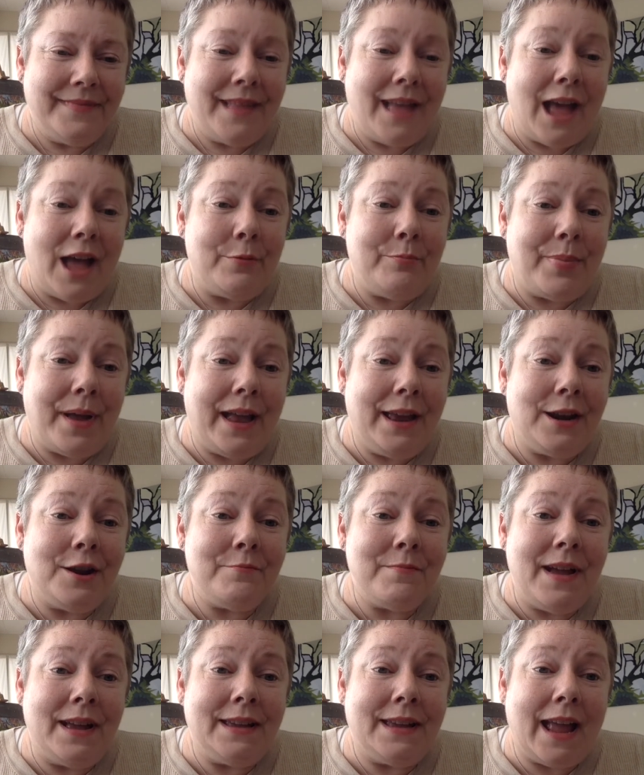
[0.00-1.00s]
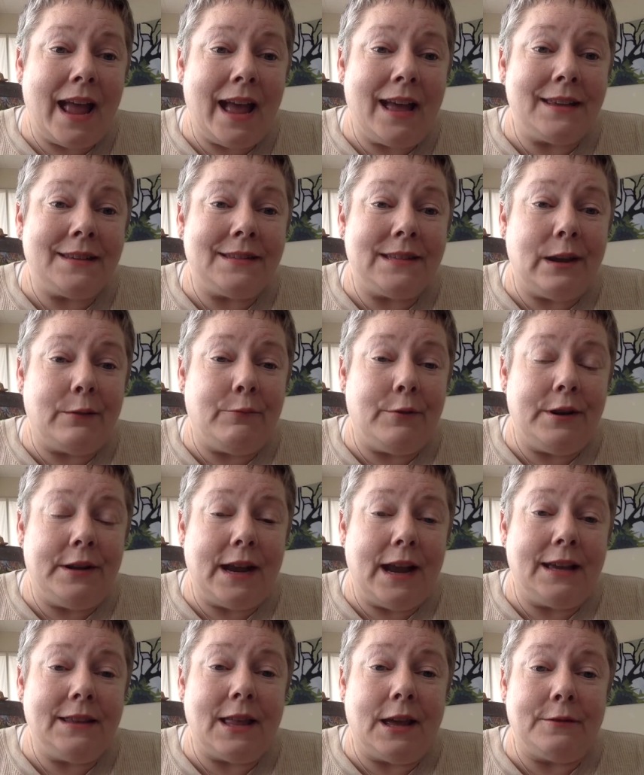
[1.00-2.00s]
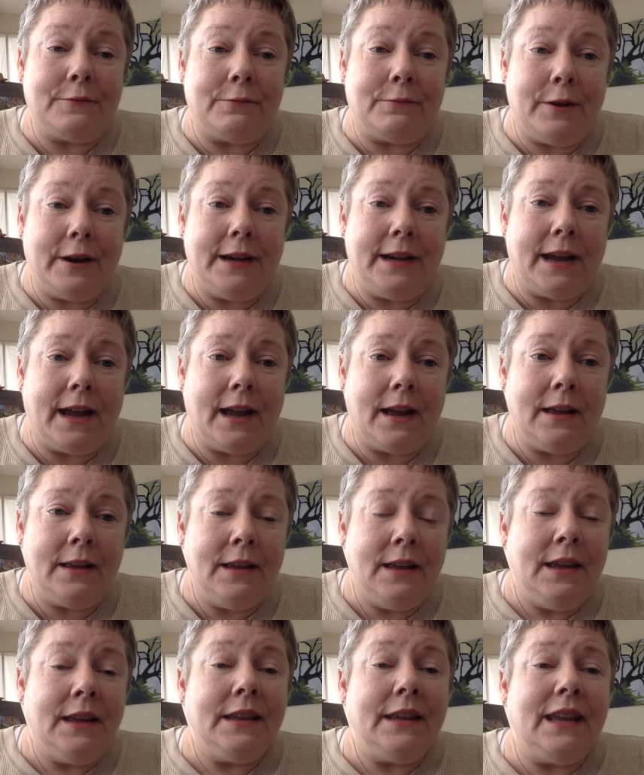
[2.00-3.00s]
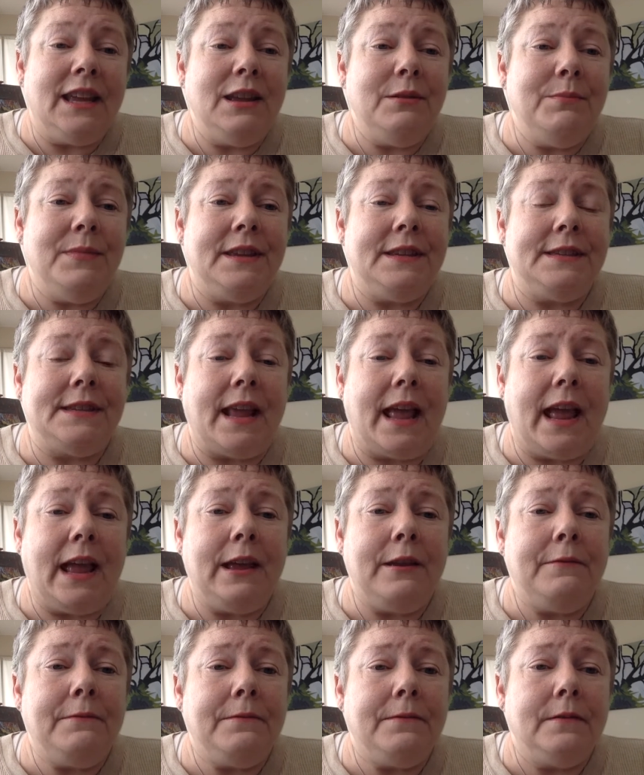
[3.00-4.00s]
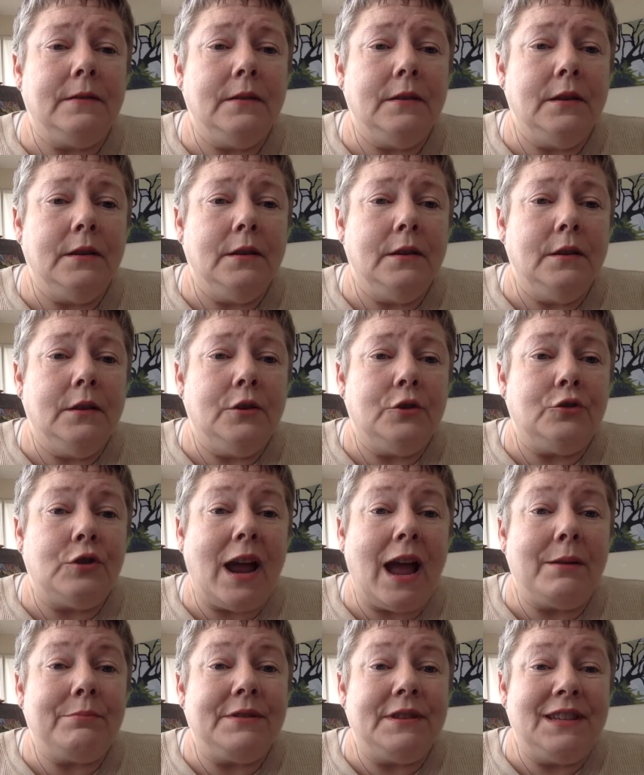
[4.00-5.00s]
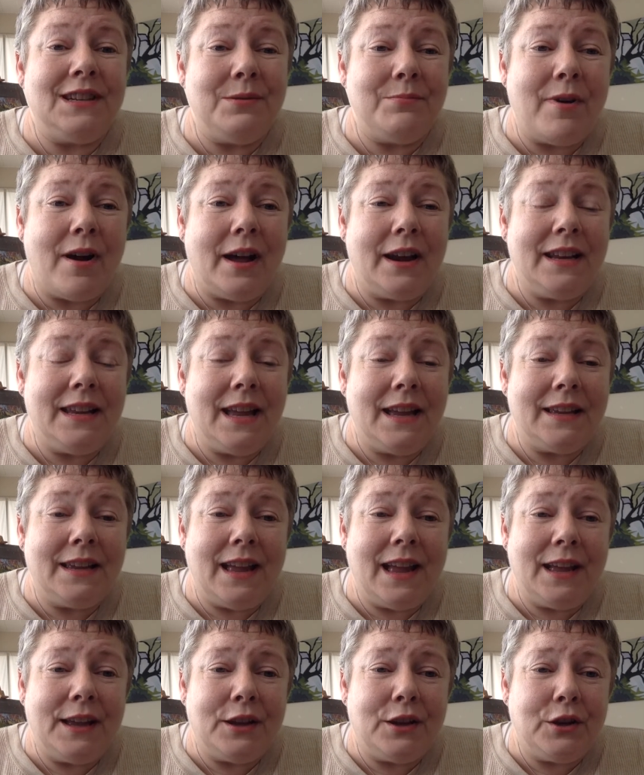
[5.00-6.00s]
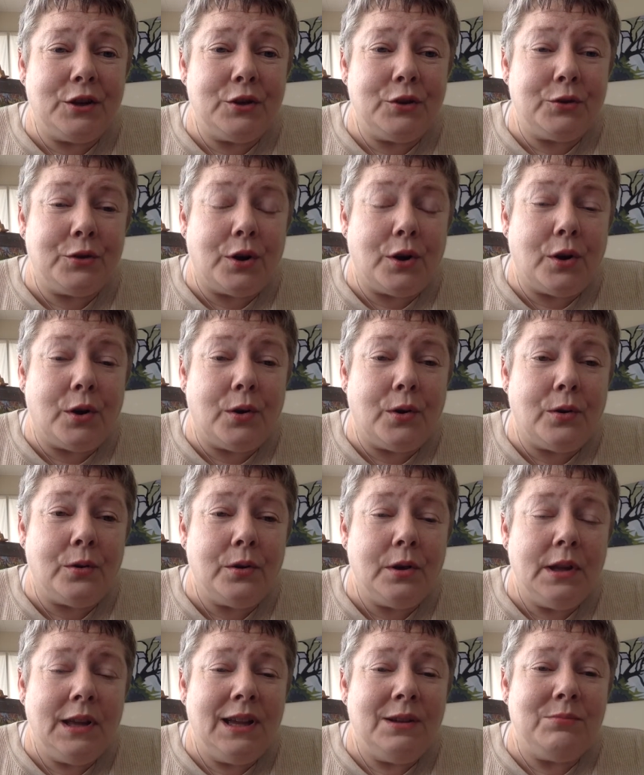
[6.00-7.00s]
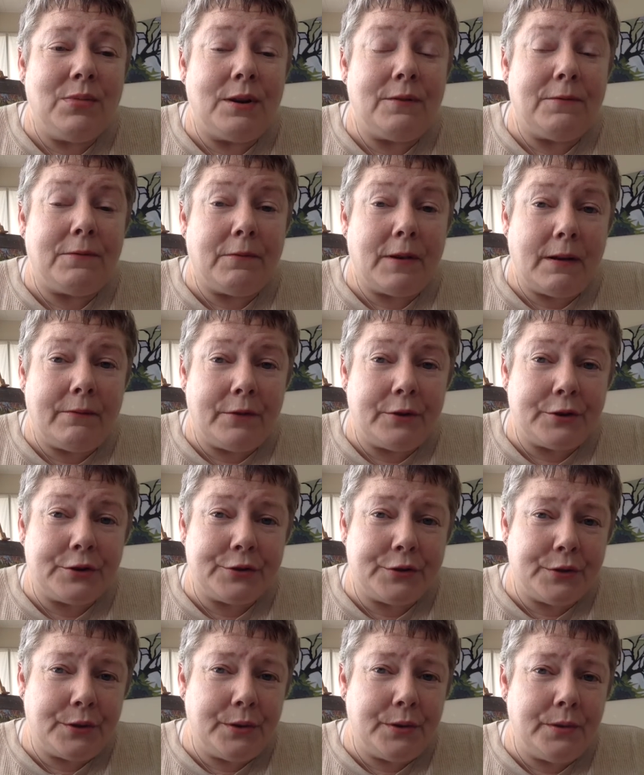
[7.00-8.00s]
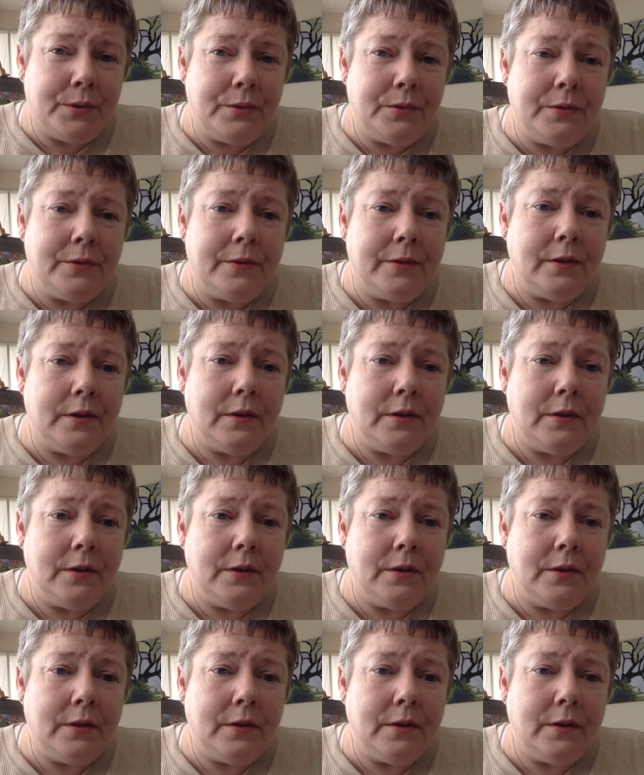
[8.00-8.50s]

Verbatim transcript: I paint on my cast every day like Frida, keep me safe, trapped in a body I can't control, but forever soothe